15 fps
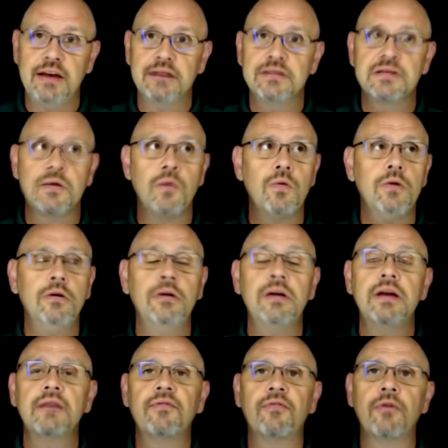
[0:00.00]
So we're
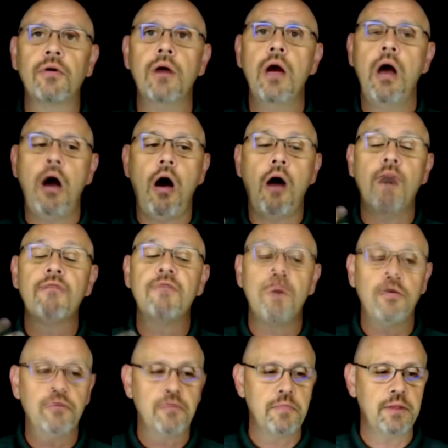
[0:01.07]
looking for our
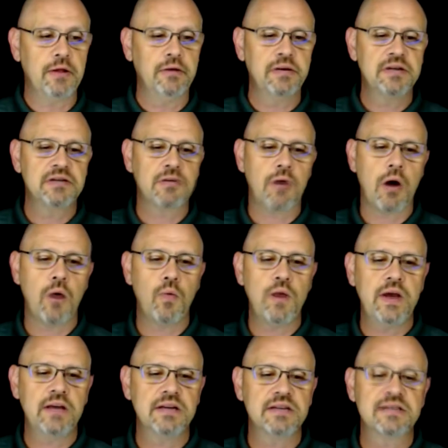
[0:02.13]
vulnerabilities or our
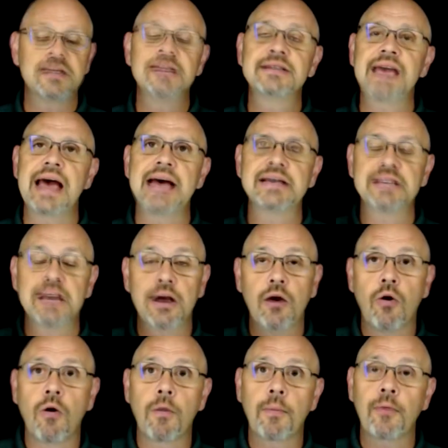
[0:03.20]
weaknesses as a
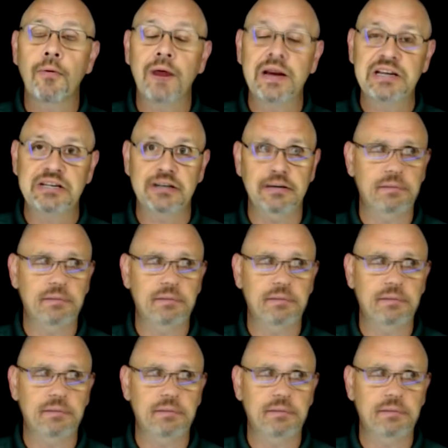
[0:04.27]
corporation.